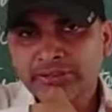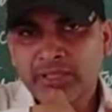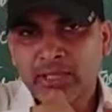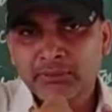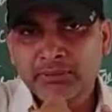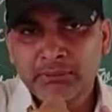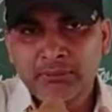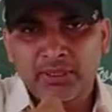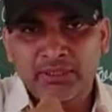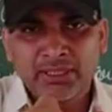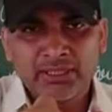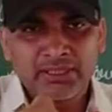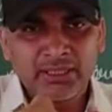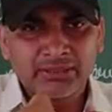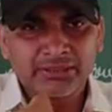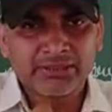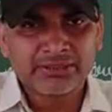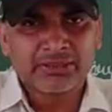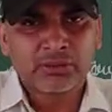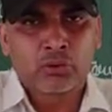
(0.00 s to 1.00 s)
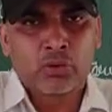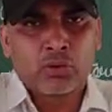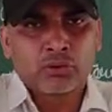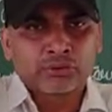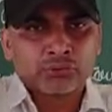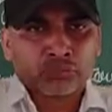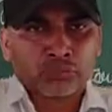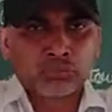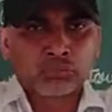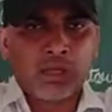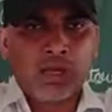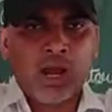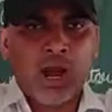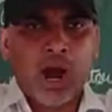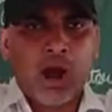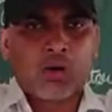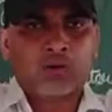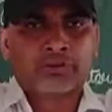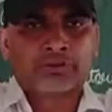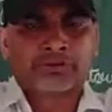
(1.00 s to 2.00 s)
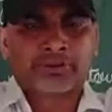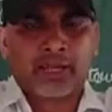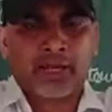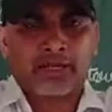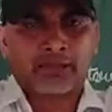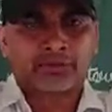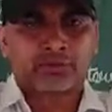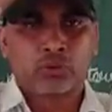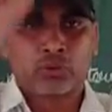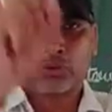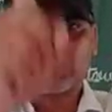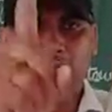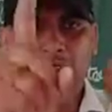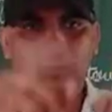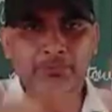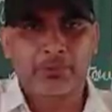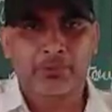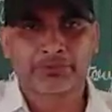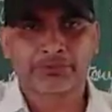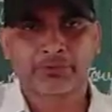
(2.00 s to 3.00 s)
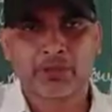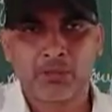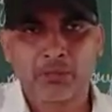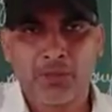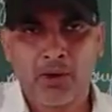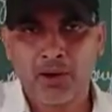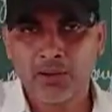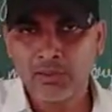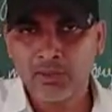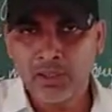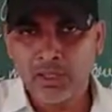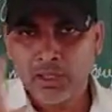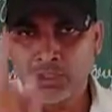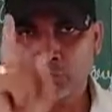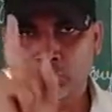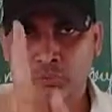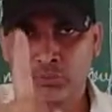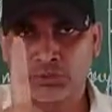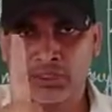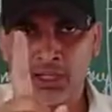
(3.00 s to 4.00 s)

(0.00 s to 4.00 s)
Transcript: are the materials is goes to the outside, so that first of all to